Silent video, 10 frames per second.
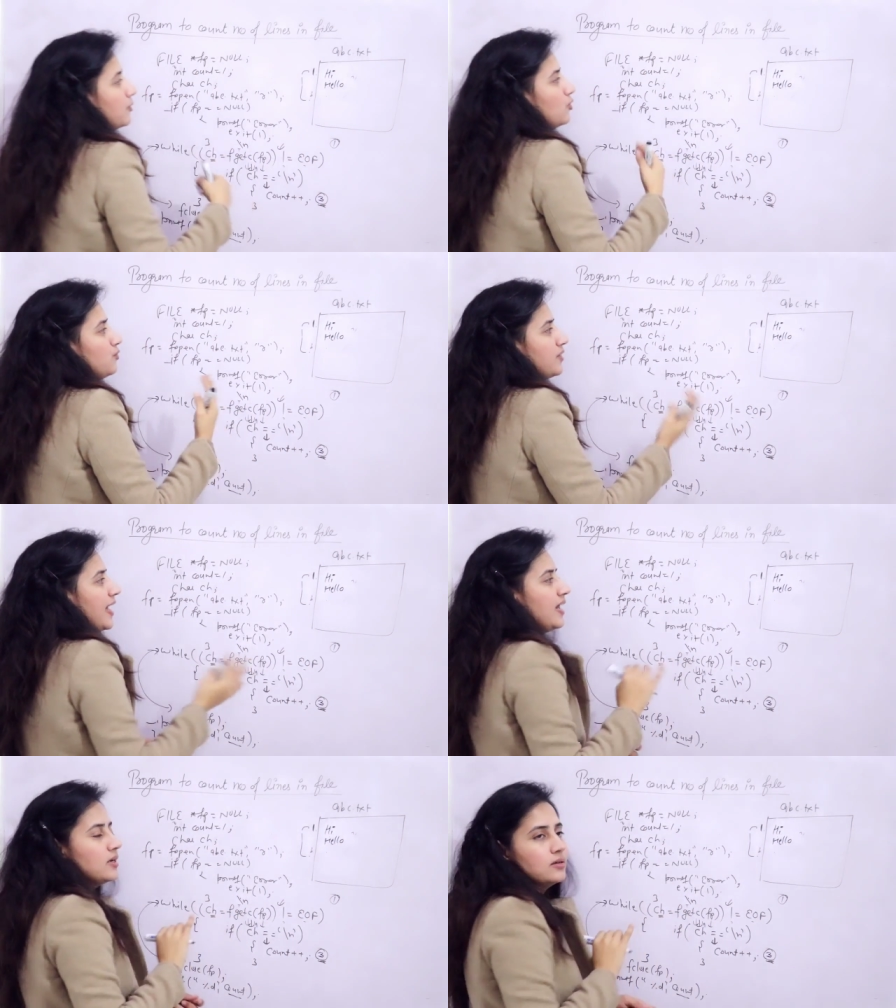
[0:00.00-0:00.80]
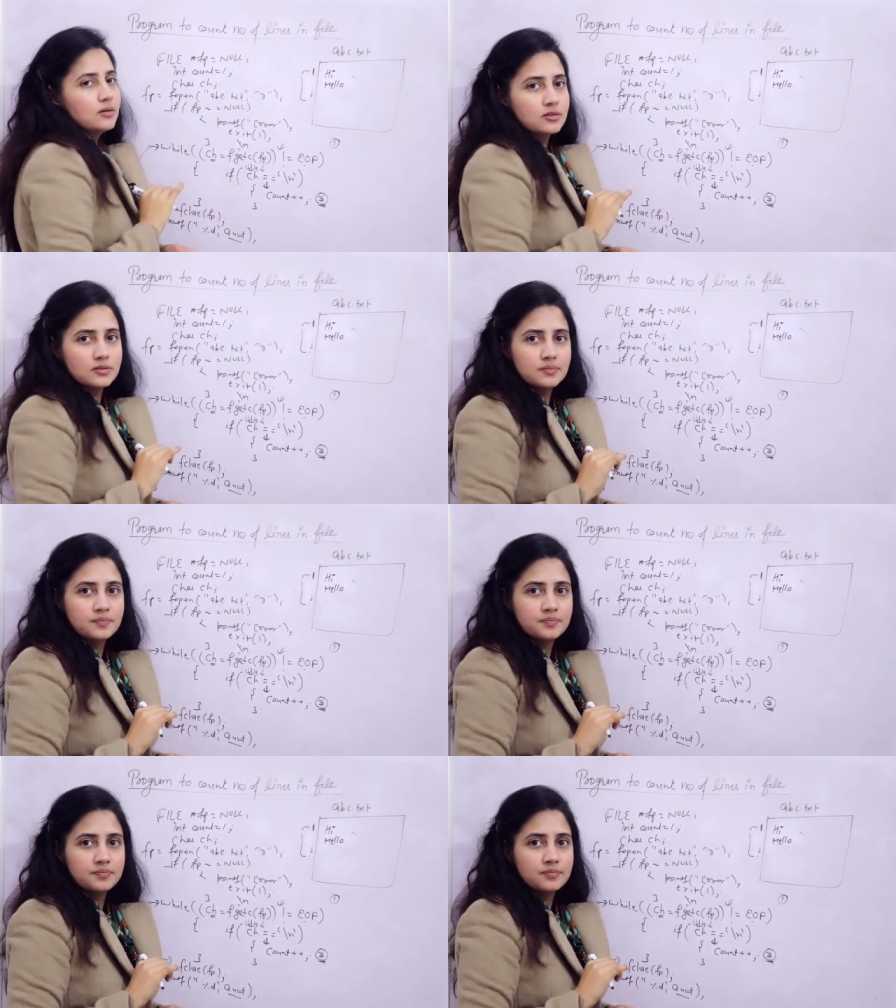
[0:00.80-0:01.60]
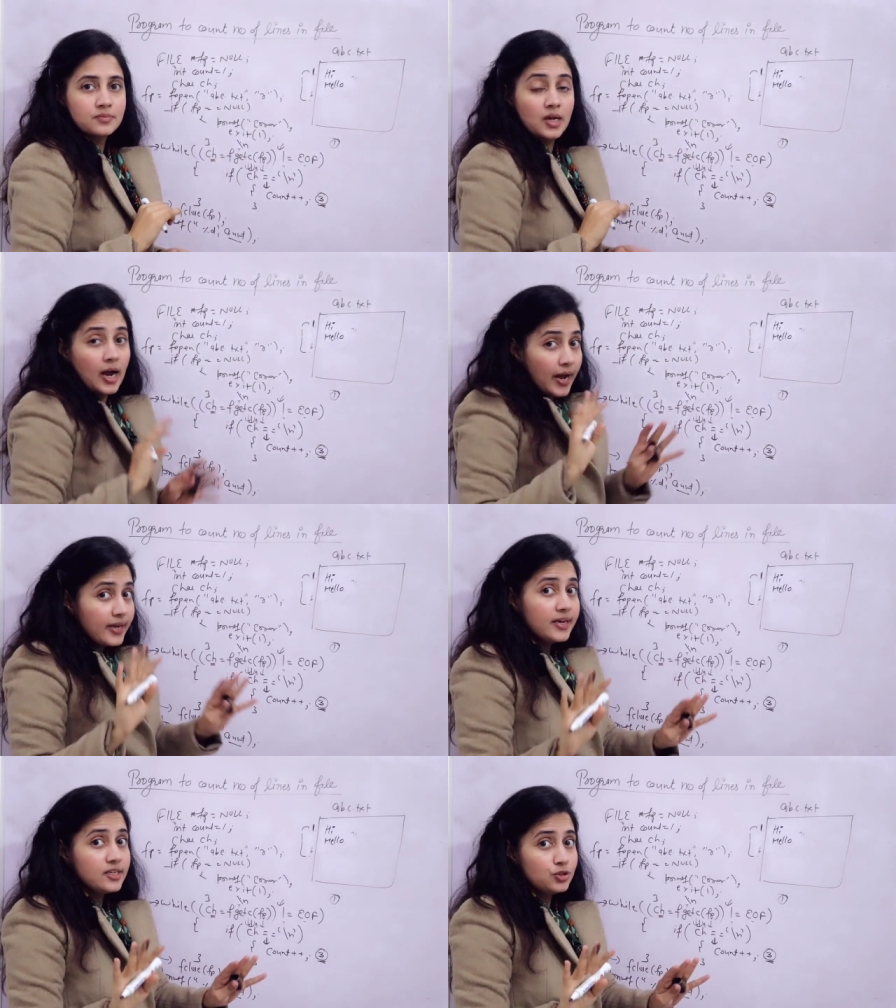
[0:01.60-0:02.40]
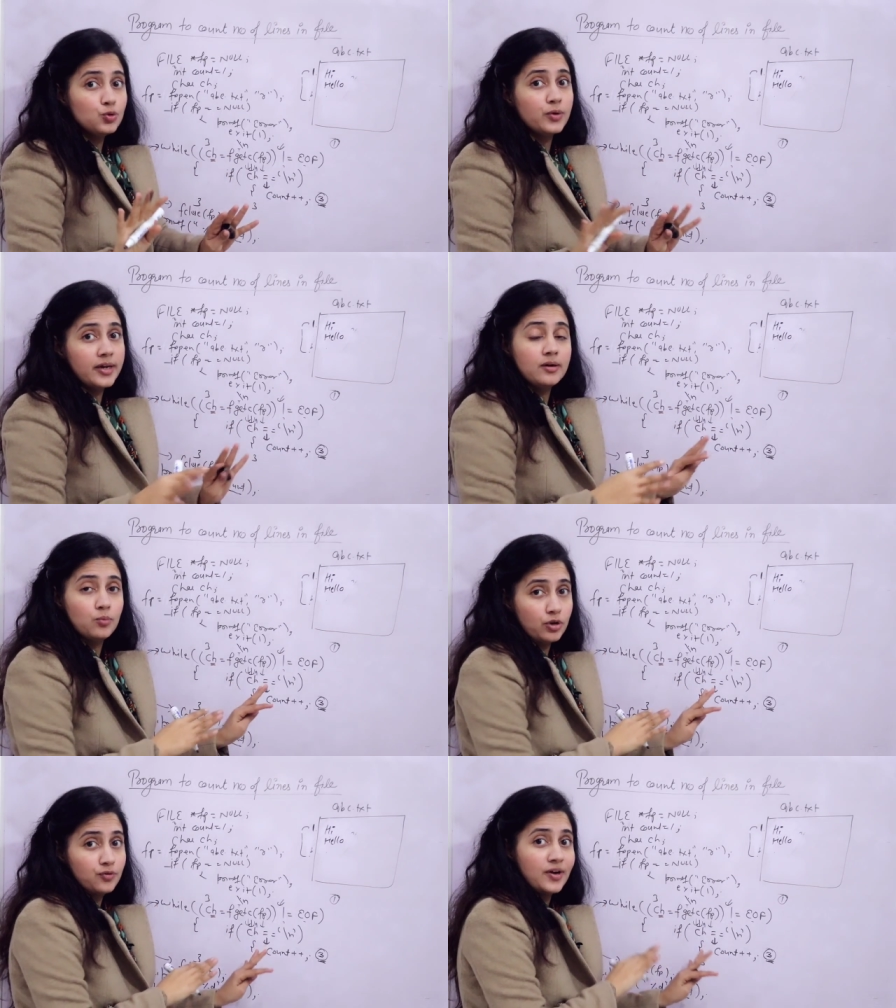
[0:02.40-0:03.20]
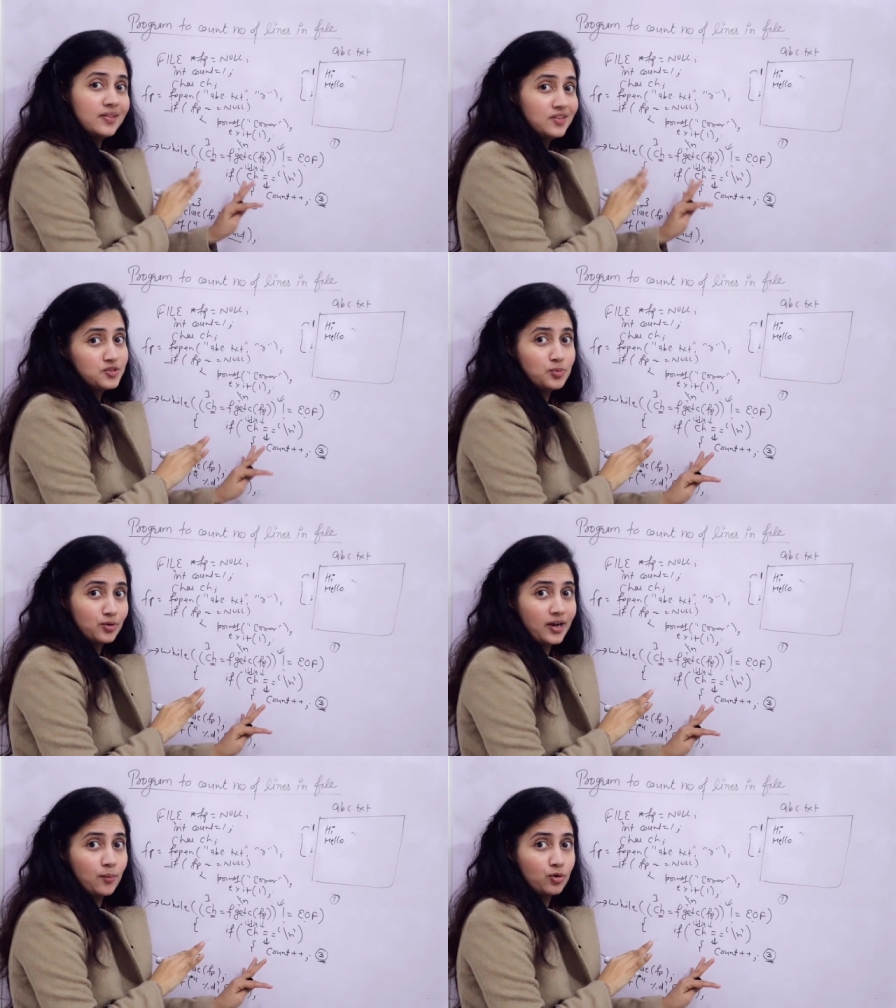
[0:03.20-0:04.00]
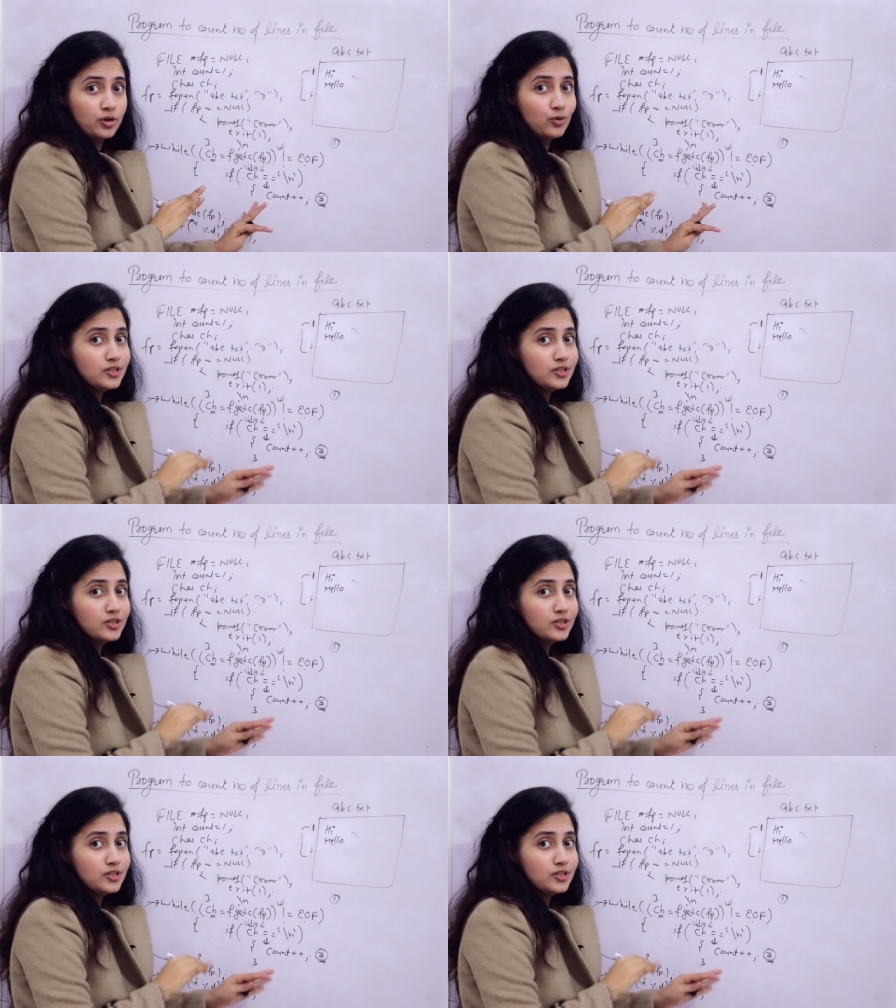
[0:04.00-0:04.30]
number of characters, I guess you can modify this program only.